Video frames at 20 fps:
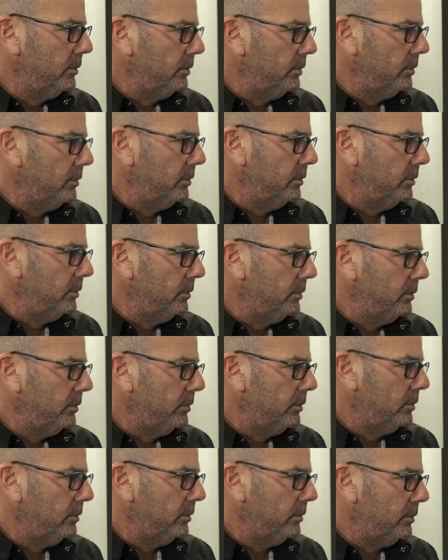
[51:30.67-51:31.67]

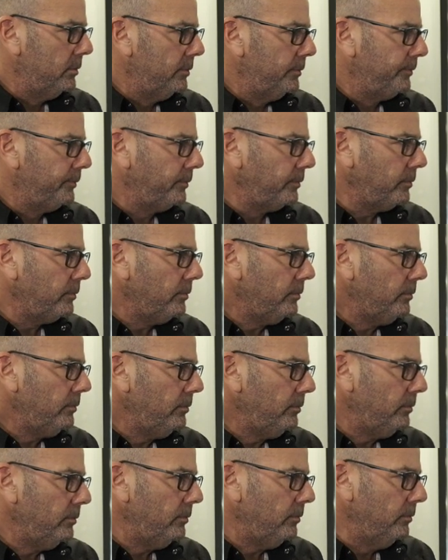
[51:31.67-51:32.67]

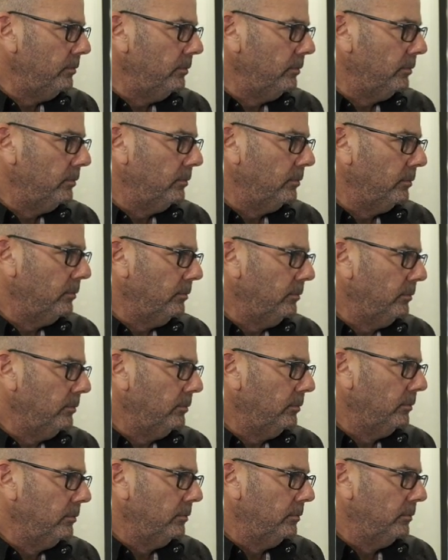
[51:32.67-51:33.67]

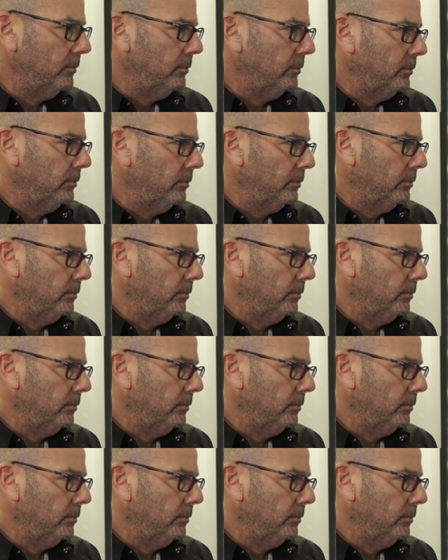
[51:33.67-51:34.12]
This person isn't speaking.